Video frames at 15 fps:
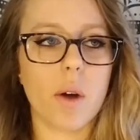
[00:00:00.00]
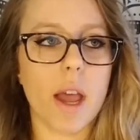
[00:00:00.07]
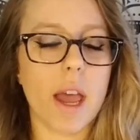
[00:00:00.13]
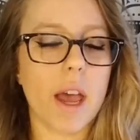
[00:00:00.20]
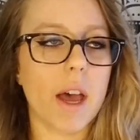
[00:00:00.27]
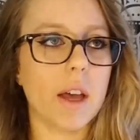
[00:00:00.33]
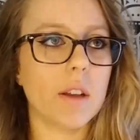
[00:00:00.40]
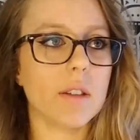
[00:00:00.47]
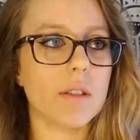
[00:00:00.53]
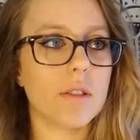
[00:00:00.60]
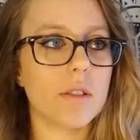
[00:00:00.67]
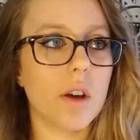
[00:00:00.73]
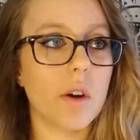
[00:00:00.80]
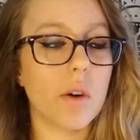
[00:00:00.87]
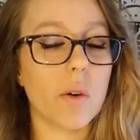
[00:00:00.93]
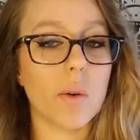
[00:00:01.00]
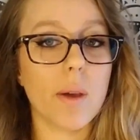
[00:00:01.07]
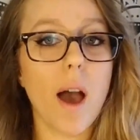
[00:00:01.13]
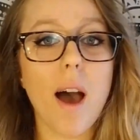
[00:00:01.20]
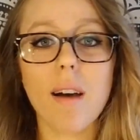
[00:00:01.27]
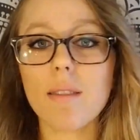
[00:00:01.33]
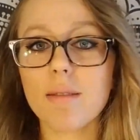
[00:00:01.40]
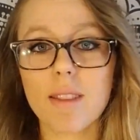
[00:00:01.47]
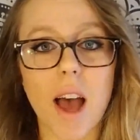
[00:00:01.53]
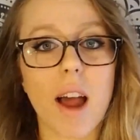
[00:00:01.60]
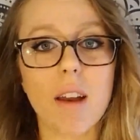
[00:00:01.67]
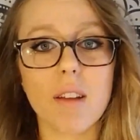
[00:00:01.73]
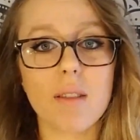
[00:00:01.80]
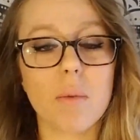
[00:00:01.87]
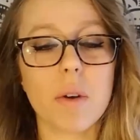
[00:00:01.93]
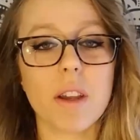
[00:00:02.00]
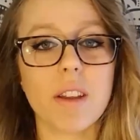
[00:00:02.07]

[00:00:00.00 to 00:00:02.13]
And so yeah, that is one